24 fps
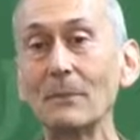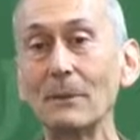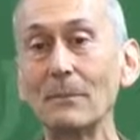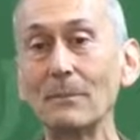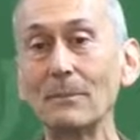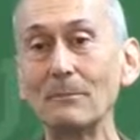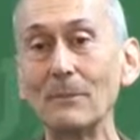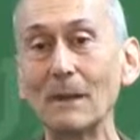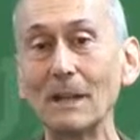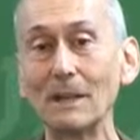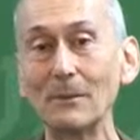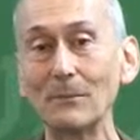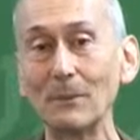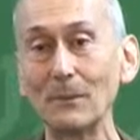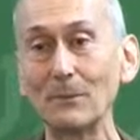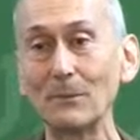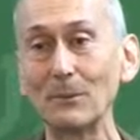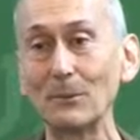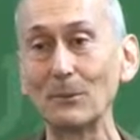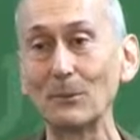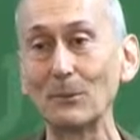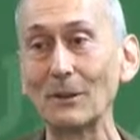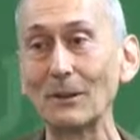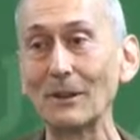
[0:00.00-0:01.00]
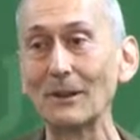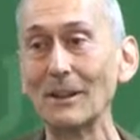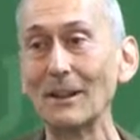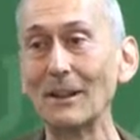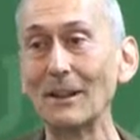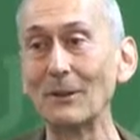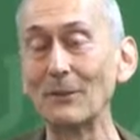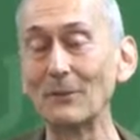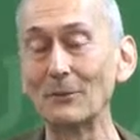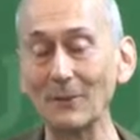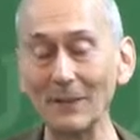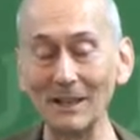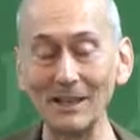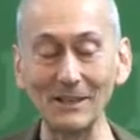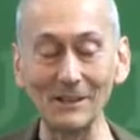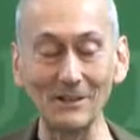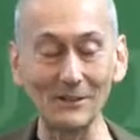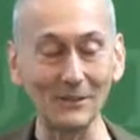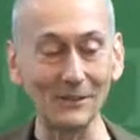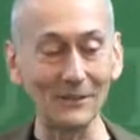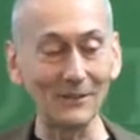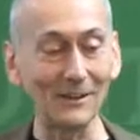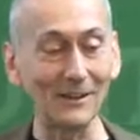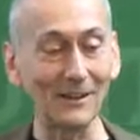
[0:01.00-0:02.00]
many people will read
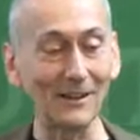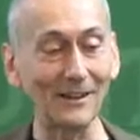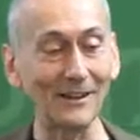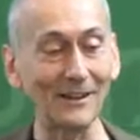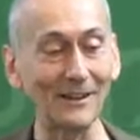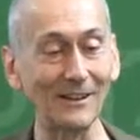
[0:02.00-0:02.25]
your